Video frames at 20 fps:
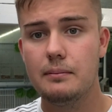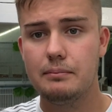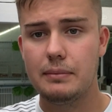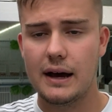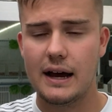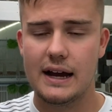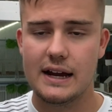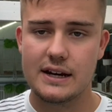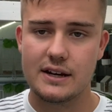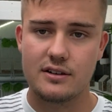
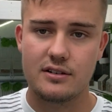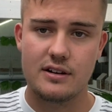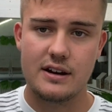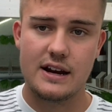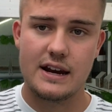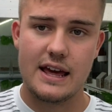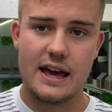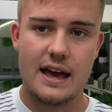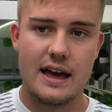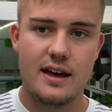pied
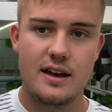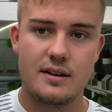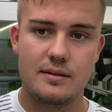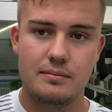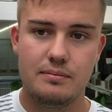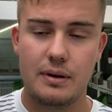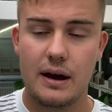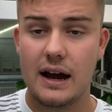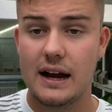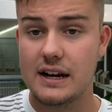greeny
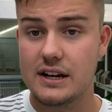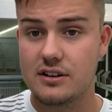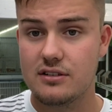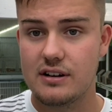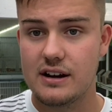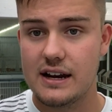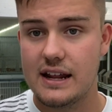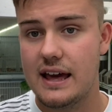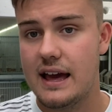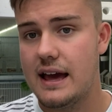
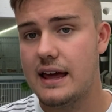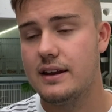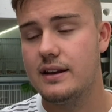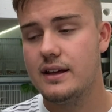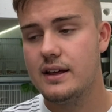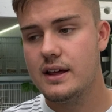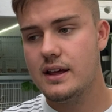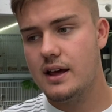hen.